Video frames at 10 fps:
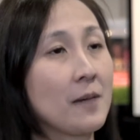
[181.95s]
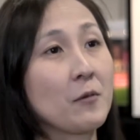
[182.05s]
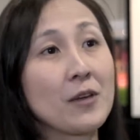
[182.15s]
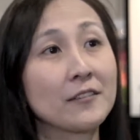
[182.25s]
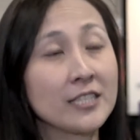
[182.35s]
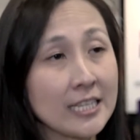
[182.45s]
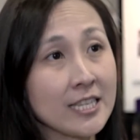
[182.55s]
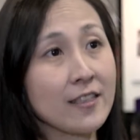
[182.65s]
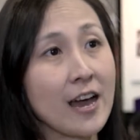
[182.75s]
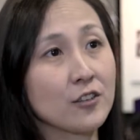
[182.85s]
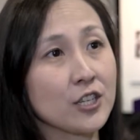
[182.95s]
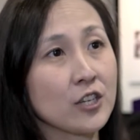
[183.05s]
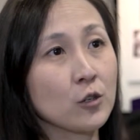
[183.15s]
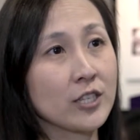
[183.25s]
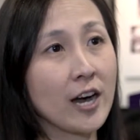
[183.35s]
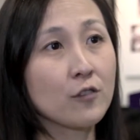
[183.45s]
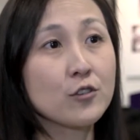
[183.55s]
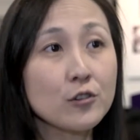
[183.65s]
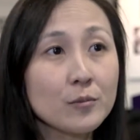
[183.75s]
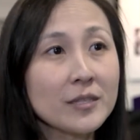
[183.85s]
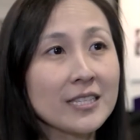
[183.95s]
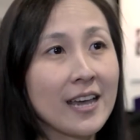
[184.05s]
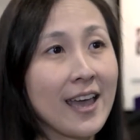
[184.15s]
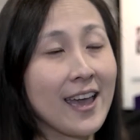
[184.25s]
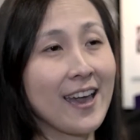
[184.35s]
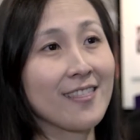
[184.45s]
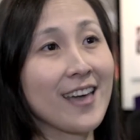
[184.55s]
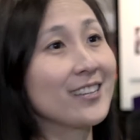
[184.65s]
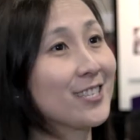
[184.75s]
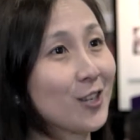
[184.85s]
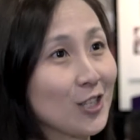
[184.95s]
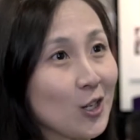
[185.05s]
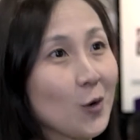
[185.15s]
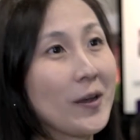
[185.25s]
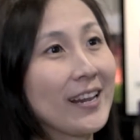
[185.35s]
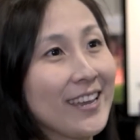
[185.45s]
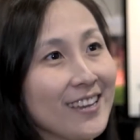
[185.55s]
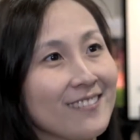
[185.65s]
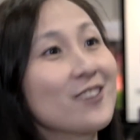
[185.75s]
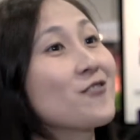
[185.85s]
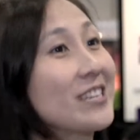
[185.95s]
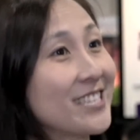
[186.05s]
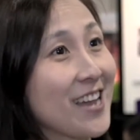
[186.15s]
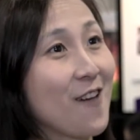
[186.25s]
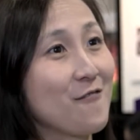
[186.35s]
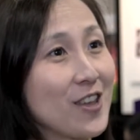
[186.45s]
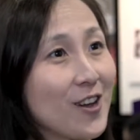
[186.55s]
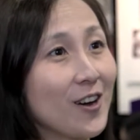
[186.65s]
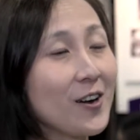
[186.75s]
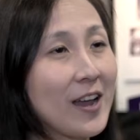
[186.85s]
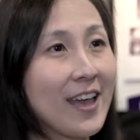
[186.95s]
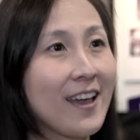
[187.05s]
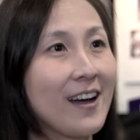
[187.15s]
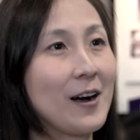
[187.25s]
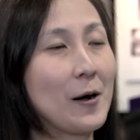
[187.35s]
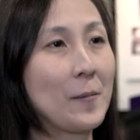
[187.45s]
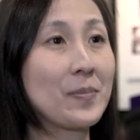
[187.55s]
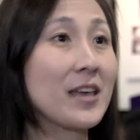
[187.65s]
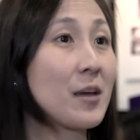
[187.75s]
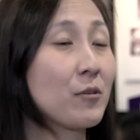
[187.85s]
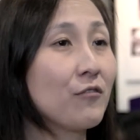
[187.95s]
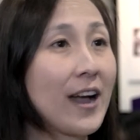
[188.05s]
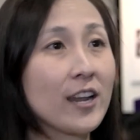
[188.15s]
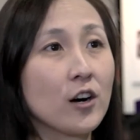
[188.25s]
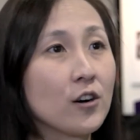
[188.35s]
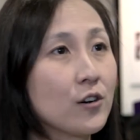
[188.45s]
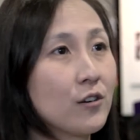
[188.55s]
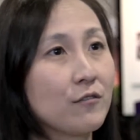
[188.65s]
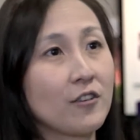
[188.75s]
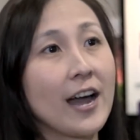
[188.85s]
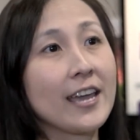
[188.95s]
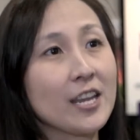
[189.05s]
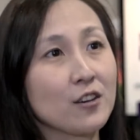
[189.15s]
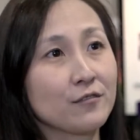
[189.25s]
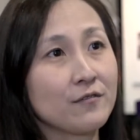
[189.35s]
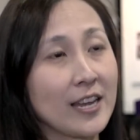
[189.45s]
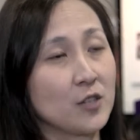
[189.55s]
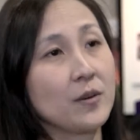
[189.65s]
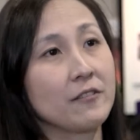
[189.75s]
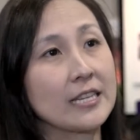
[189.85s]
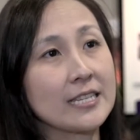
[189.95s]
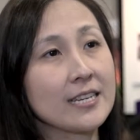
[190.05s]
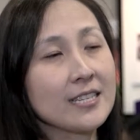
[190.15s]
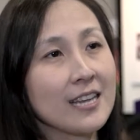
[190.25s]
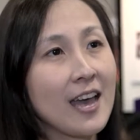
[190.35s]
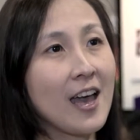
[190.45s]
We have 60,000 hotel rooms, and that's continually increasing every year. And that provide a whole variety of experiences.